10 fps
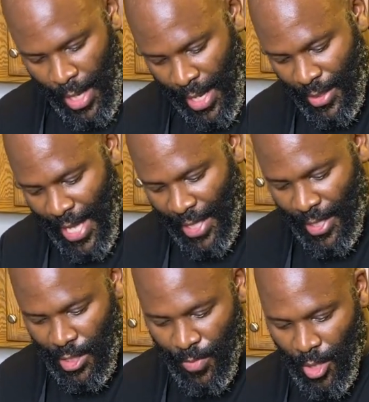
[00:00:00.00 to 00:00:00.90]
And that
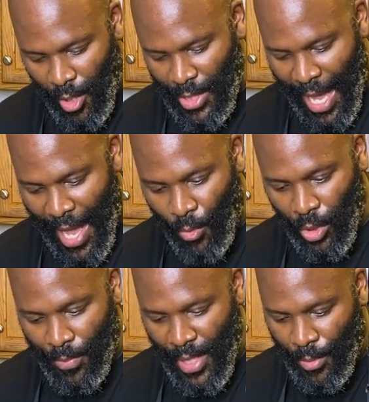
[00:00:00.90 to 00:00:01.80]
is because I
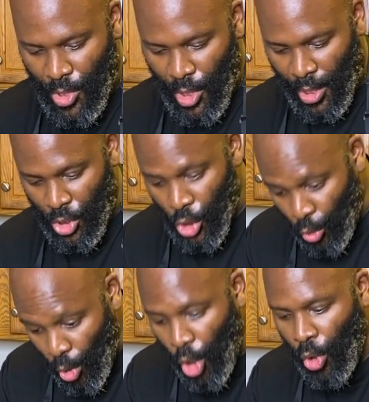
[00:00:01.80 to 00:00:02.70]
want to be able to
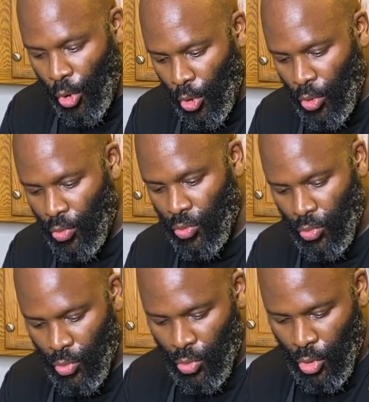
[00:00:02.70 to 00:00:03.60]
control
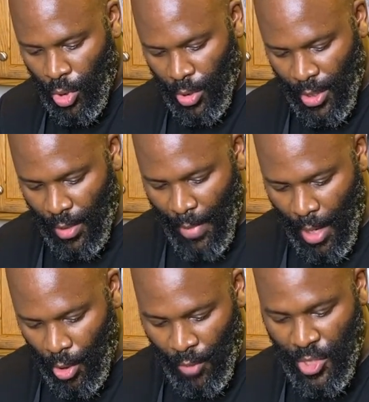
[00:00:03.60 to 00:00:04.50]
the
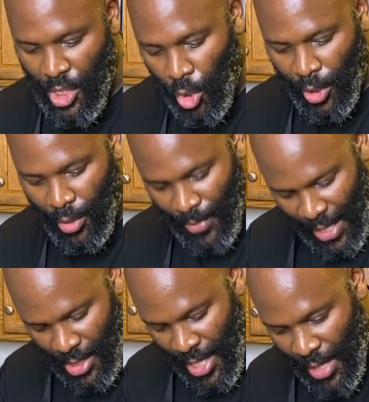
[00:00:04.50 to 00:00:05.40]
amount of sodium
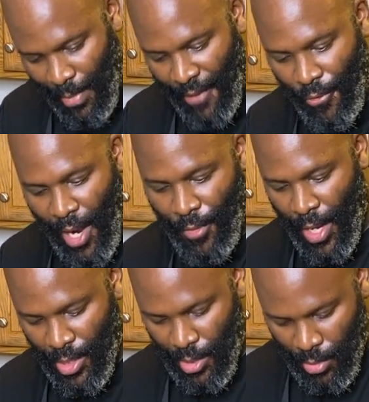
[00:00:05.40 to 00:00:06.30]
that's in my fried
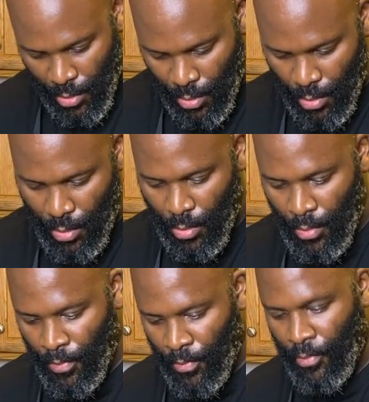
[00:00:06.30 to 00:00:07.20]
rice.
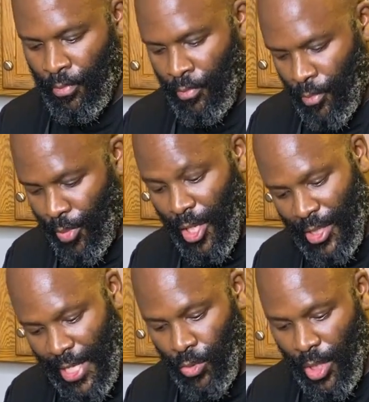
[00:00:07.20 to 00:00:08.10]
Because
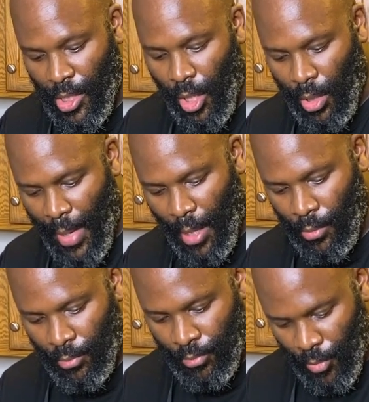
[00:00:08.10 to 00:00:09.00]
that's what it's all about.
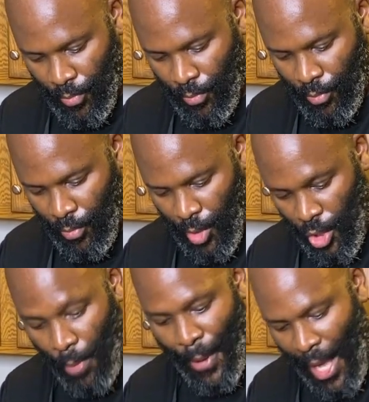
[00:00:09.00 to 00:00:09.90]

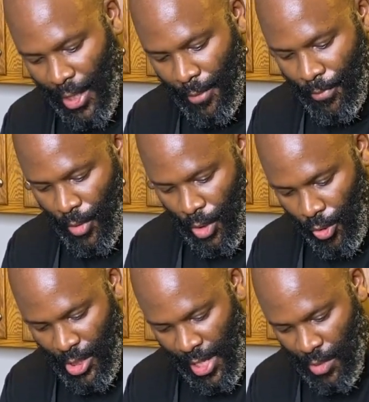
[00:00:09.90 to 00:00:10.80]
Your palate,
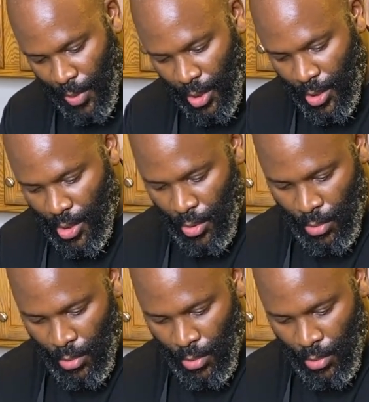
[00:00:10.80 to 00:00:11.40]
your taste buds.